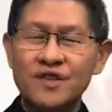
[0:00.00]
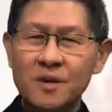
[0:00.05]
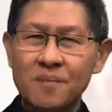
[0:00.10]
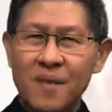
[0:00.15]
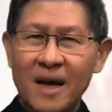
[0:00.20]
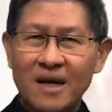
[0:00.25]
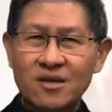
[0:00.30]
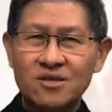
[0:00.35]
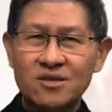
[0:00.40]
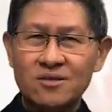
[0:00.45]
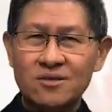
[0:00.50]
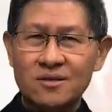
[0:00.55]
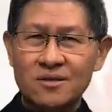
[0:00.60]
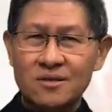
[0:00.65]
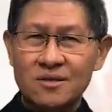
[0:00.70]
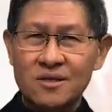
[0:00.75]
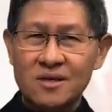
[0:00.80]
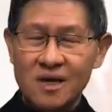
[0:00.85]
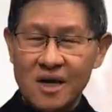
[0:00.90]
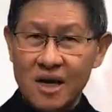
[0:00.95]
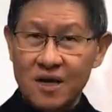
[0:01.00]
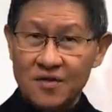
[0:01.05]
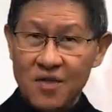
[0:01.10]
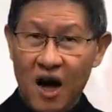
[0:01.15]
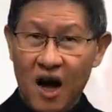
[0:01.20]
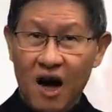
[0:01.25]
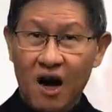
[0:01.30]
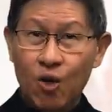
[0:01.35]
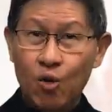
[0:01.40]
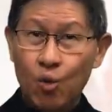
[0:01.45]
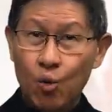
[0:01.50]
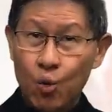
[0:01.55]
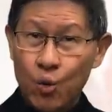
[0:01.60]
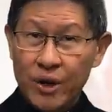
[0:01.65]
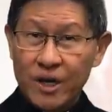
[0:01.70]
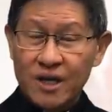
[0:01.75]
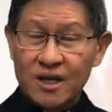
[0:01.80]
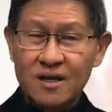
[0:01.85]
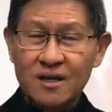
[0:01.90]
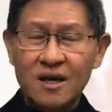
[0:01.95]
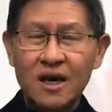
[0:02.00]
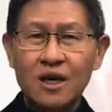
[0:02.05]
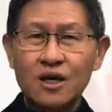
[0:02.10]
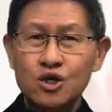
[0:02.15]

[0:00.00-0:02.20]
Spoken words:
the Master and how we